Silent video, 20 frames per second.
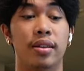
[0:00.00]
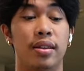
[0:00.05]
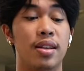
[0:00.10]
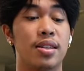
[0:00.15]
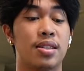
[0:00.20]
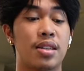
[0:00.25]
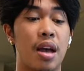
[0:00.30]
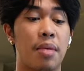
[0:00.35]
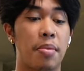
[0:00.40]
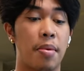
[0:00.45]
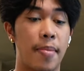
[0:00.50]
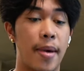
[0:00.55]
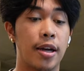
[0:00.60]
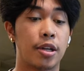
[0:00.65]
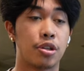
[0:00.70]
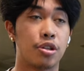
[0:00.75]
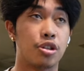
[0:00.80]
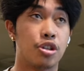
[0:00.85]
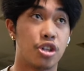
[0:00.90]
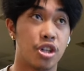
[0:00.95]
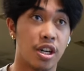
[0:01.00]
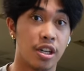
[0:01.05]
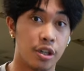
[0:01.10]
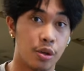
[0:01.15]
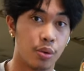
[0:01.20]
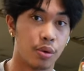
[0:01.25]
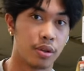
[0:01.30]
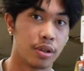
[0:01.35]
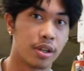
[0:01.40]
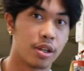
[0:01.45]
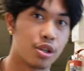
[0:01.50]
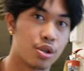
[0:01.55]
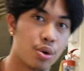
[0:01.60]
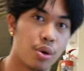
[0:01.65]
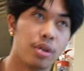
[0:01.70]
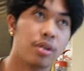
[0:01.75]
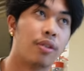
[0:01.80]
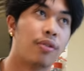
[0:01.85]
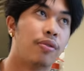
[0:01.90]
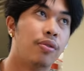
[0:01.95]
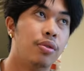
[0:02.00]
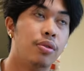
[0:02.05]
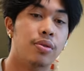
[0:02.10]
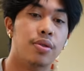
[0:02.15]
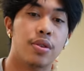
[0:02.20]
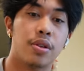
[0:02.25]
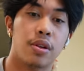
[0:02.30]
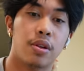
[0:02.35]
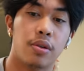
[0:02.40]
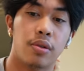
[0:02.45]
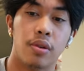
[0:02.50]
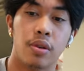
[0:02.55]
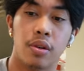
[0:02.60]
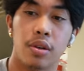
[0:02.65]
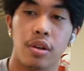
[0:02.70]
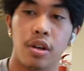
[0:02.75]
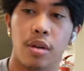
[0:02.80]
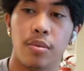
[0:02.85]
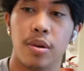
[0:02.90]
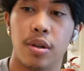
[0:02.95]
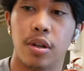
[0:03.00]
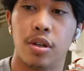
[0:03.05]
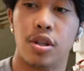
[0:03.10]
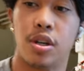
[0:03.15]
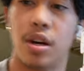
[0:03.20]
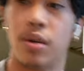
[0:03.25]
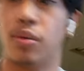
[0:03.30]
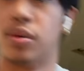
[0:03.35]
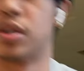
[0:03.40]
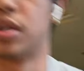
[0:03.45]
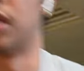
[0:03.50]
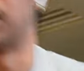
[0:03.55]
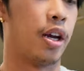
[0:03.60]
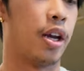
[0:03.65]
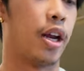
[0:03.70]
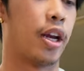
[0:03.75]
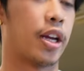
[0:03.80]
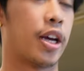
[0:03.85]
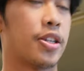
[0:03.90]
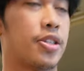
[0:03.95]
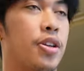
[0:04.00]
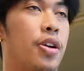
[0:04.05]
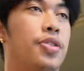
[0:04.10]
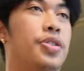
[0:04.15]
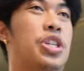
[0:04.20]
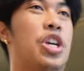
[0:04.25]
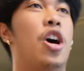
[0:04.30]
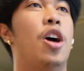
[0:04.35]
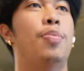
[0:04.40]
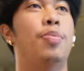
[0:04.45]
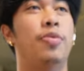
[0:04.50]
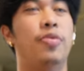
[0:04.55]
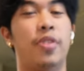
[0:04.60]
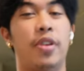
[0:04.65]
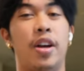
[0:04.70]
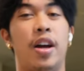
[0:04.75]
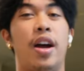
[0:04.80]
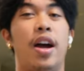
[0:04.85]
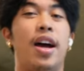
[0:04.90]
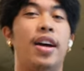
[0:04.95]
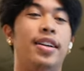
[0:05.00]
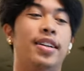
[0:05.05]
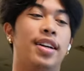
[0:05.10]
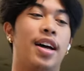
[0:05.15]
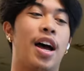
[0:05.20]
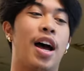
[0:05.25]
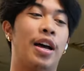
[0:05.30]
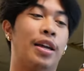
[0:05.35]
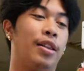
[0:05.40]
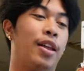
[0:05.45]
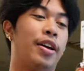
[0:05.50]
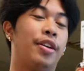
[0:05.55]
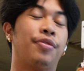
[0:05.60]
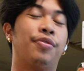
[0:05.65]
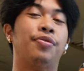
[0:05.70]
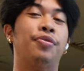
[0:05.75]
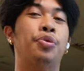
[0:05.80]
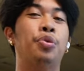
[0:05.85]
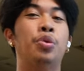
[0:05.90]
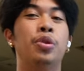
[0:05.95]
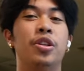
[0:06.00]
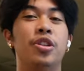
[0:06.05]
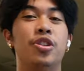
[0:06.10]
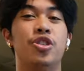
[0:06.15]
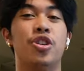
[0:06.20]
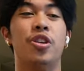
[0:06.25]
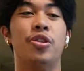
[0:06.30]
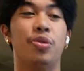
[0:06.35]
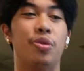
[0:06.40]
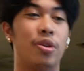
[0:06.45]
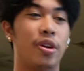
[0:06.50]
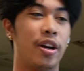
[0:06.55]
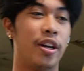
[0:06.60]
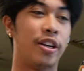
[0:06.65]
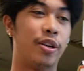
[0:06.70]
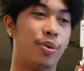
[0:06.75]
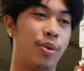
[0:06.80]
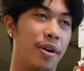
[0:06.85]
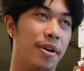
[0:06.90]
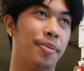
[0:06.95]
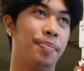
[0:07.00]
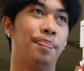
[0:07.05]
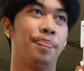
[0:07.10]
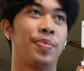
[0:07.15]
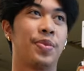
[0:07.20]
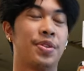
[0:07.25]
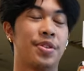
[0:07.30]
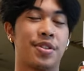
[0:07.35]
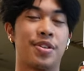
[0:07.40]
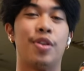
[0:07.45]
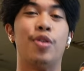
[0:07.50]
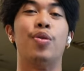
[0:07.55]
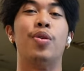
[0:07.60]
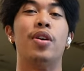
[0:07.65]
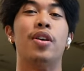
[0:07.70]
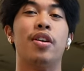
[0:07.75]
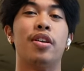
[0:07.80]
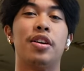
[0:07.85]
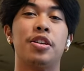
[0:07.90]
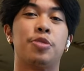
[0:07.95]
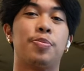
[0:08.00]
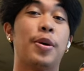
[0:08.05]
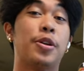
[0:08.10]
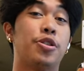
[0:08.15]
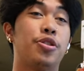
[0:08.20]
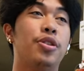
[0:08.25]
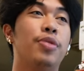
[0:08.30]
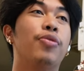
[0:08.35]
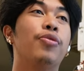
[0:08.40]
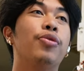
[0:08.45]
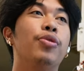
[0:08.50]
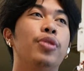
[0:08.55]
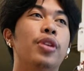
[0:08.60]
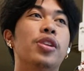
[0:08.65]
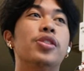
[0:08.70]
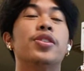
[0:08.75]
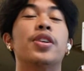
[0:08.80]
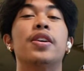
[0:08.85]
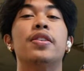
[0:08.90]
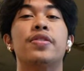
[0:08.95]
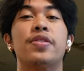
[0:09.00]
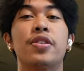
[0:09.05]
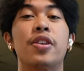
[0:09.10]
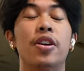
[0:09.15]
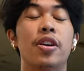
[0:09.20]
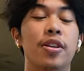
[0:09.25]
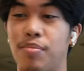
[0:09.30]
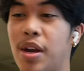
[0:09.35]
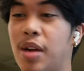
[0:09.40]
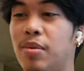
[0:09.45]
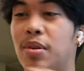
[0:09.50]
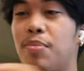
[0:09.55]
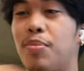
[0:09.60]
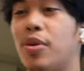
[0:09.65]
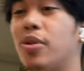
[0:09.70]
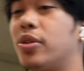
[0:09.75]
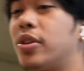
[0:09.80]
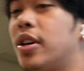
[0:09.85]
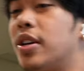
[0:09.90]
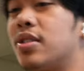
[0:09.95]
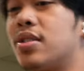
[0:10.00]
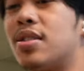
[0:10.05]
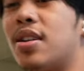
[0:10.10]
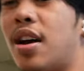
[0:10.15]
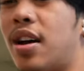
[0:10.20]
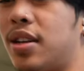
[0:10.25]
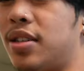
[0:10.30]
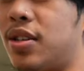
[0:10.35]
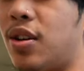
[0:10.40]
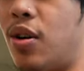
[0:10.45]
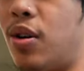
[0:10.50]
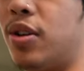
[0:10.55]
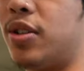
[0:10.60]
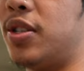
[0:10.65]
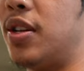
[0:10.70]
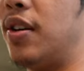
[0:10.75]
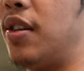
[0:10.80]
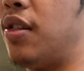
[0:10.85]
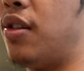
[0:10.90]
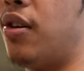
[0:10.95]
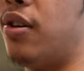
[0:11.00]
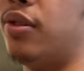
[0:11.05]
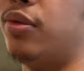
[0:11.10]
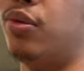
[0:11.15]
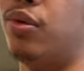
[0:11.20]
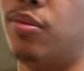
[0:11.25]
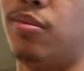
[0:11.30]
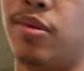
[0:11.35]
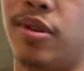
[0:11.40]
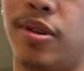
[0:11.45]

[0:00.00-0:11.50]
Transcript: This time, I'm actually genuinely enjoying the food. So, W in the chat one And I guess on top of it, I, I like food in general anyway. So, uh, especially food that tastes good. Maybe bulking's not as hard as I thought it would